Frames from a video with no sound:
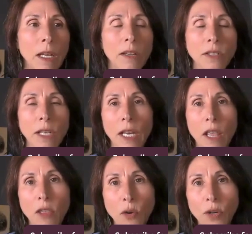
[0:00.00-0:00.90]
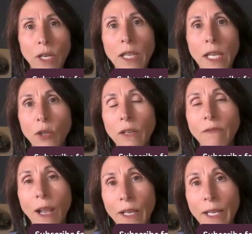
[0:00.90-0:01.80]
there's an authority that you can
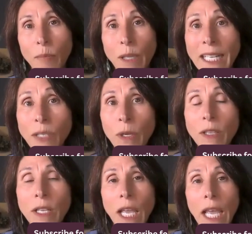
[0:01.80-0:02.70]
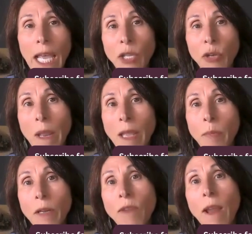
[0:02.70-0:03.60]
file a complaint with, and there may
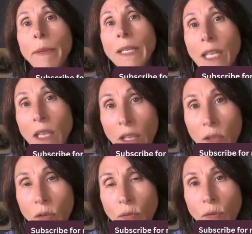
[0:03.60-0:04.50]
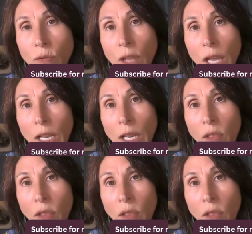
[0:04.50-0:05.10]
be a remedy through that